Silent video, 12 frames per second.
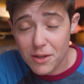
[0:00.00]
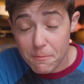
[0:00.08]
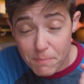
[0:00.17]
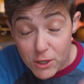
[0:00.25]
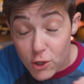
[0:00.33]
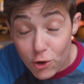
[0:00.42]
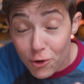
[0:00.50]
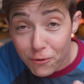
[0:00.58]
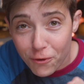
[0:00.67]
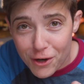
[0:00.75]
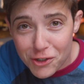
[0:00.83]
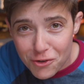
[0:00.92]
the pure
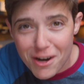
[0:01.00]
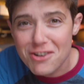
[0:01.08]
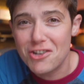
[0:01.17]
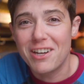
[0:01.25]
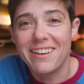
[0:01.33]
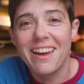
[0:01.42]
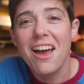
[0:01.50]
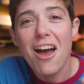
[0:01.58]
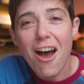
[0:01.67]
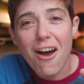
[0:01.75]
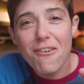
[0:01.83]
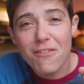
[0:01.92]
frustration
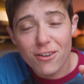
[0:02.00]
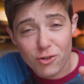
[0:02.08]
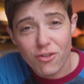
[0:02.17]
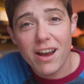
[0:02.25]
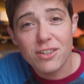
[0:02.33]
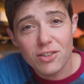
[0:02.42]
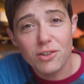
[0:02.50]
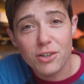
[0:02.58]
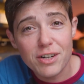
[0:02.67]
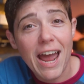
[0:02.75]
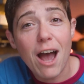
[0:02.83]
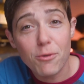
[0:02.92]
of trying to
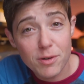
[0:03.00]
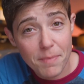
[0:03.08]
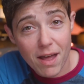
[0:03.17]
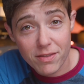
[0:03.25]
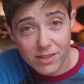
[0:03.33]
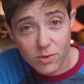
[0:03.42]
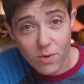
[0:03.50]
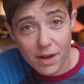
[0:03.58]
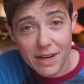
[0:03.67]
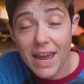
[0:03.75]
learn how to balance one.